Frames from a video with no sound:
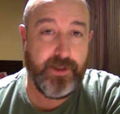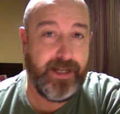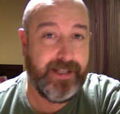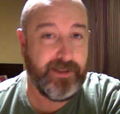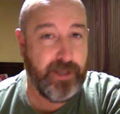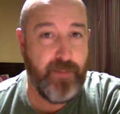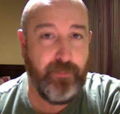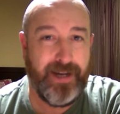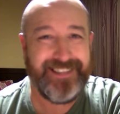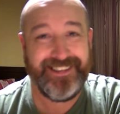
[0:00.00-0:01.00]
and they
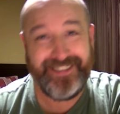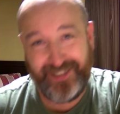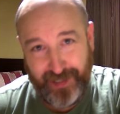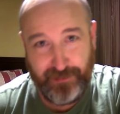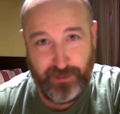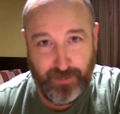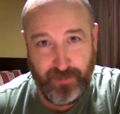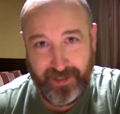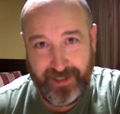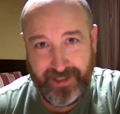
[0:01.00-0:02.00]
battered the Czech
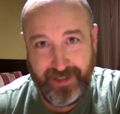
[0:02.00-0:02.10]
Republic.